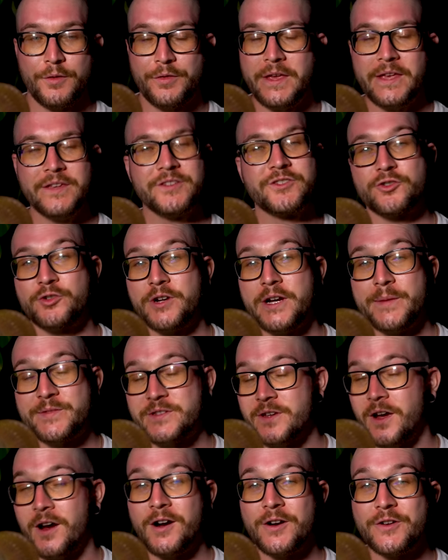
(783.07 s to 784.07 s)
These
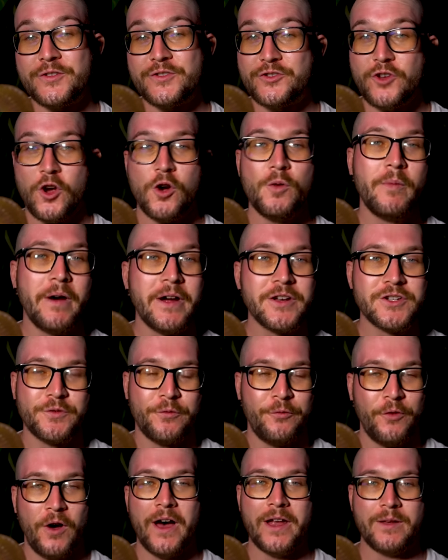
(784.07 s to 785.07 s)
trips are so much
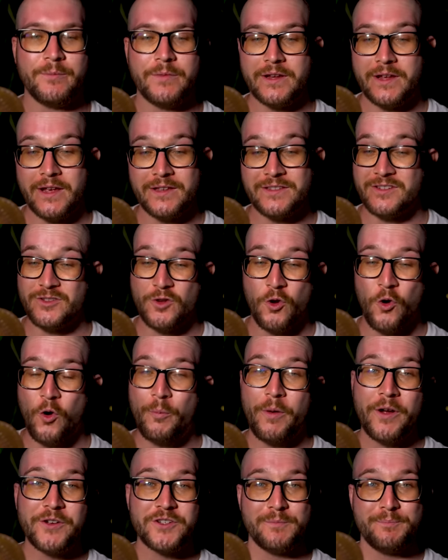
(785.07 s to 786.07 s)
fun because there's a whole
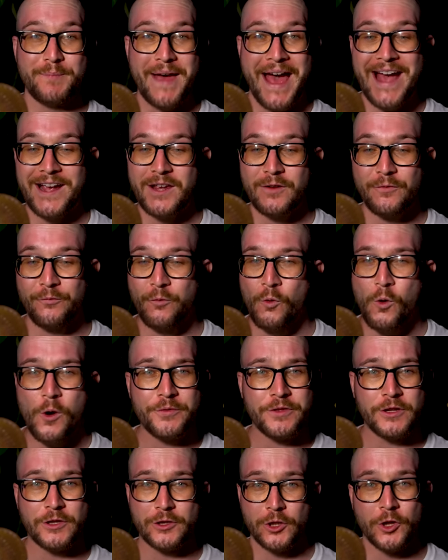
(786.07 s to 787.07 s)
bunch of back and
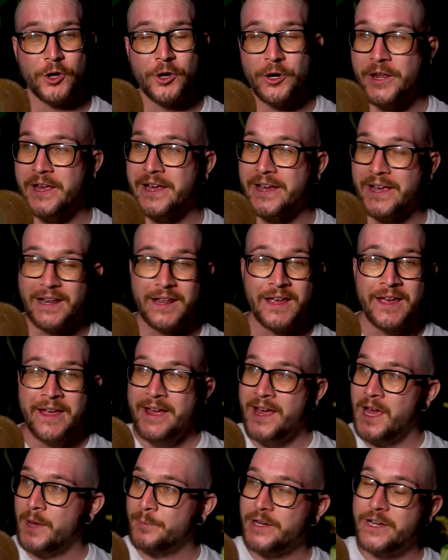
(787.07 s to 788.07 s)
forth and learning, and
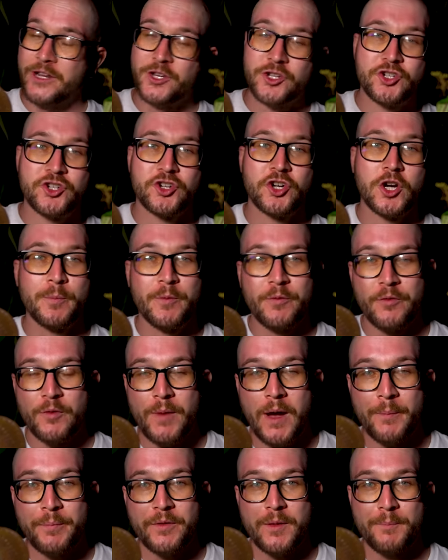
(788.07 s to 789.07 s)
I'm getting chirped from
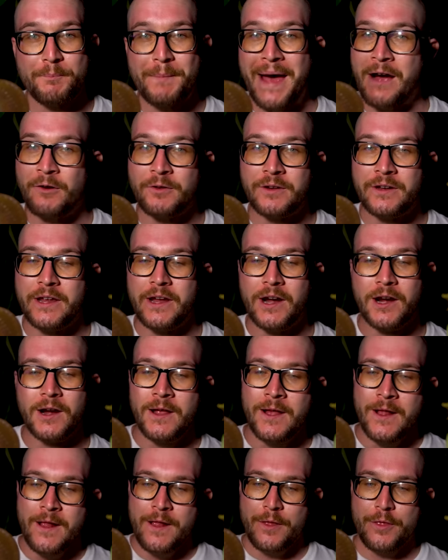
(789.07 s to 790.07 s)
up in the mountain here.
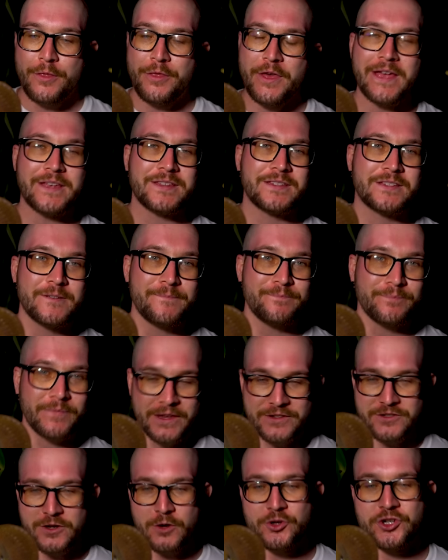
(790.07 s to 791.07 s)
This
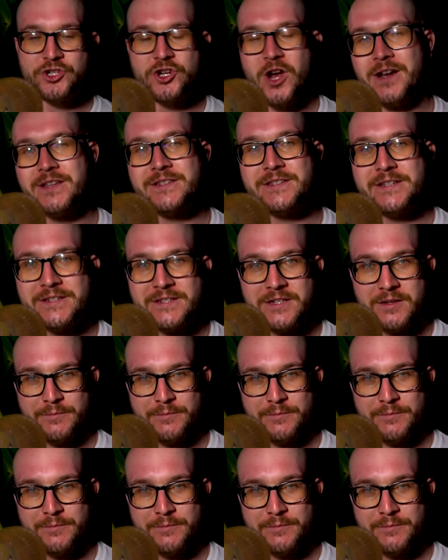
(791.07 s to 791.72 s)
is an O'Shaughnessy's